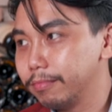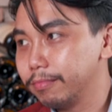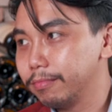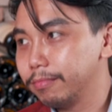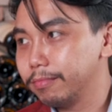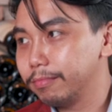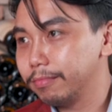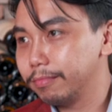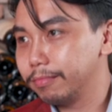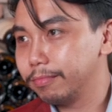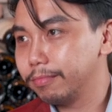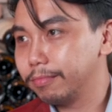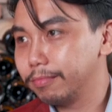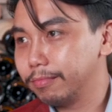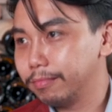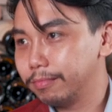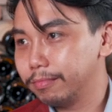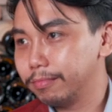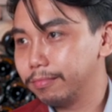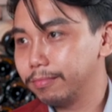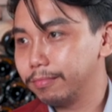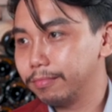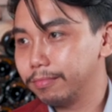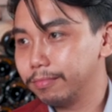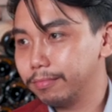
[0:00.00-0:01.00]

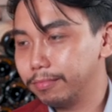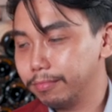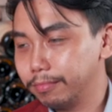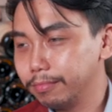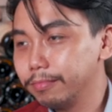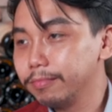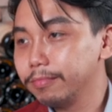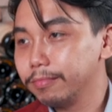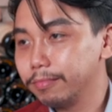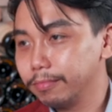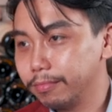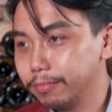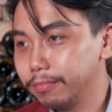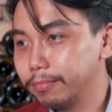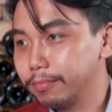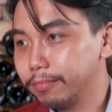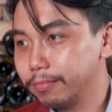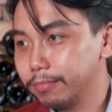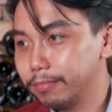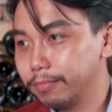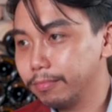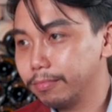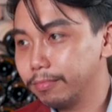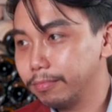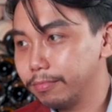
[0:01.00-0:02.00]

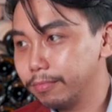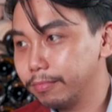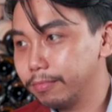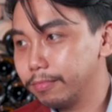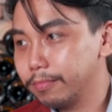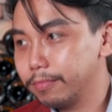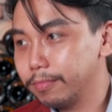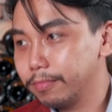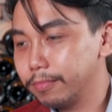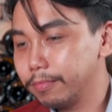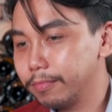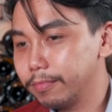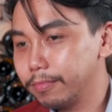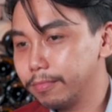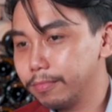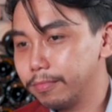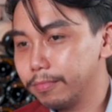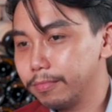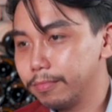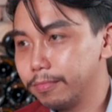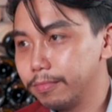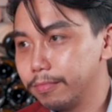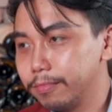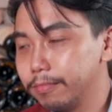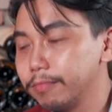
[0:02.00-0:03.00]

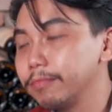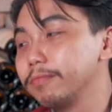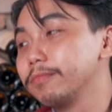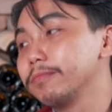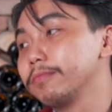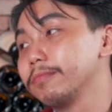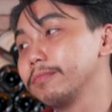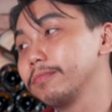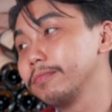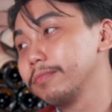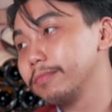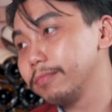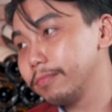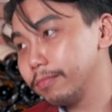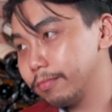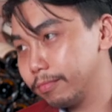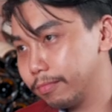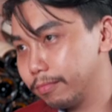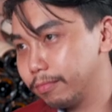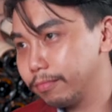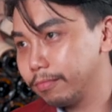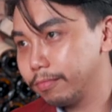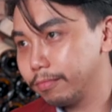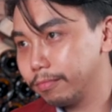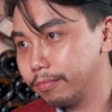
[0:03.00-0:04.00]

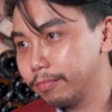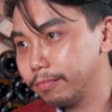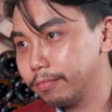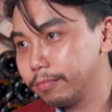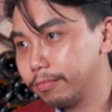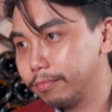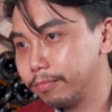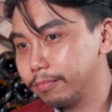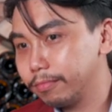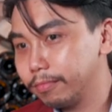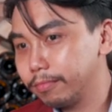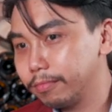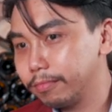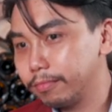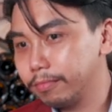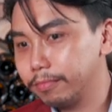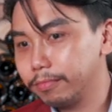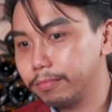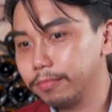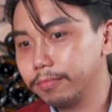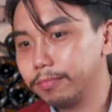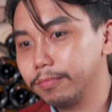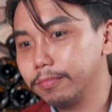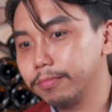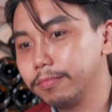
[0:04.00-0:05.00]

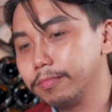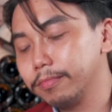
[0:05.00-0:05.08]
(silent)